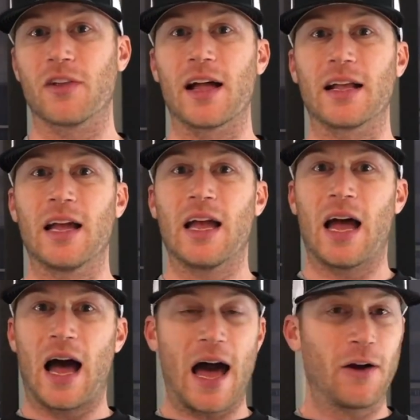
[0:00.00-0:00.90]
Like,
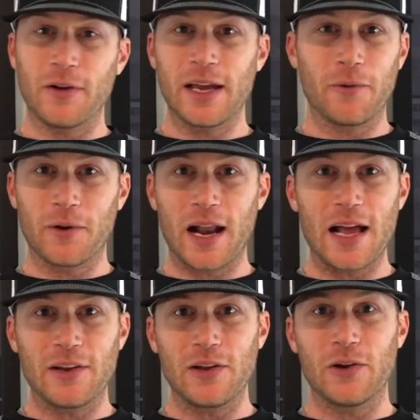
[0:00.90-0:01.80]
I don't care what I
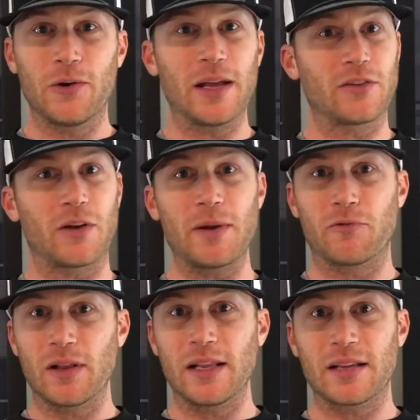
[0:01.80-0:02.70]
do, it's going to be
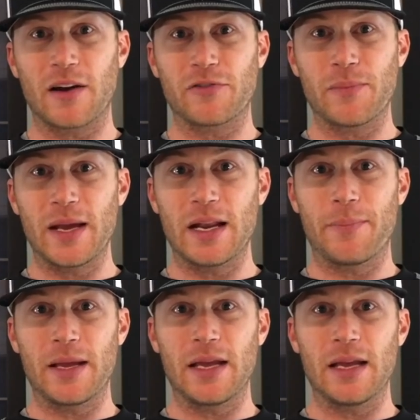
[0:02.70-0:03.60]
really tough for me to
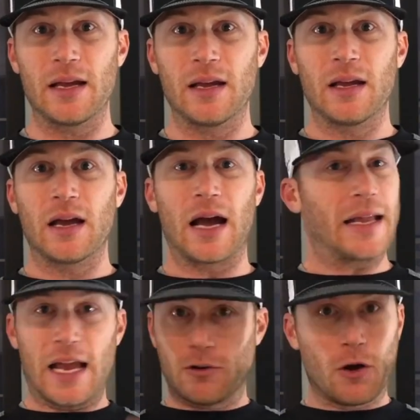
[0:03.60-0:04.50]
be, I
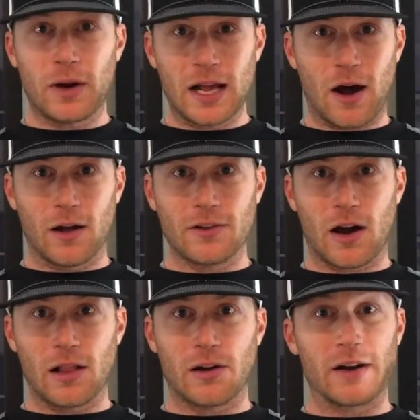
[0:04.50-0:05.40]
can't grow any
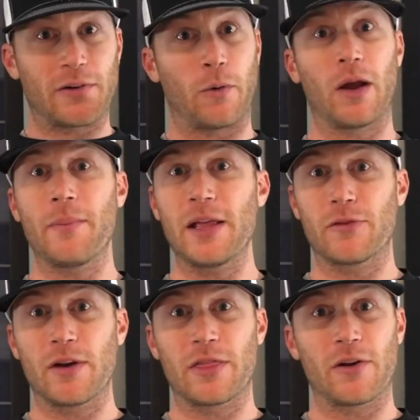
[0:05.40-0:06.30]
taller, and if I want to be
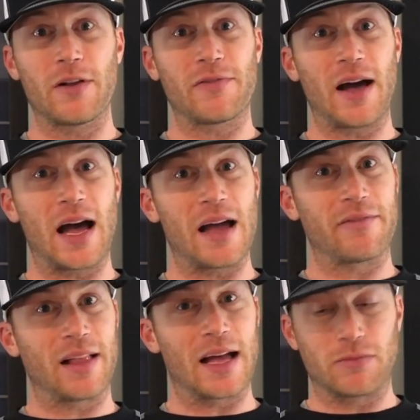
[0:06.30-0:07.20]
335,
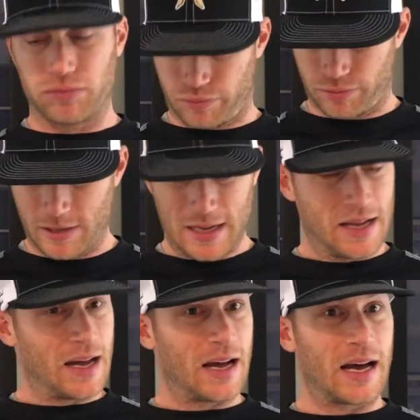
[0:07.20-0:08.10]
like,
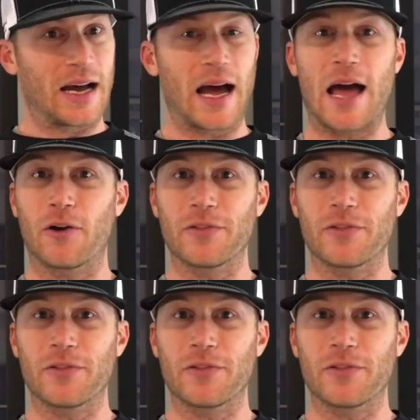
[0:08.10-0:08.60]
I